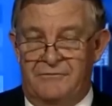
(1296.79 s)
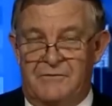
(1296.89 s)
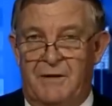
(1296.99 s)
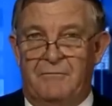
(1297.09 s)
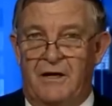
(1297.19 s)

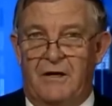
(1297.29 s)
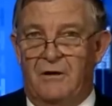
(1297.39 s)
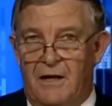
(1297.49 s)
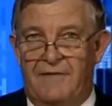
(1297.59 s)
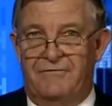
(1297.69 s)
I've spent my
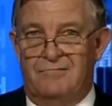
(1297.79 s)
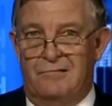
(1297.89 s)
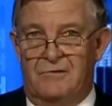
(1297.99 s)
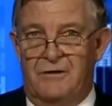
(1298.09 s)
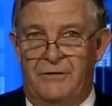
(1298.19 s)
whole life in
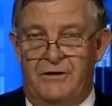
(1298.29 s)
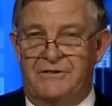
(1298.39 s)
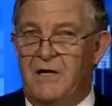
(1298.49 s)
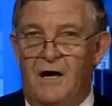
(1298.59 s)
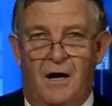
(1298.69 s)
rural
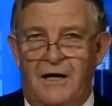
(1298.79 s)
communities.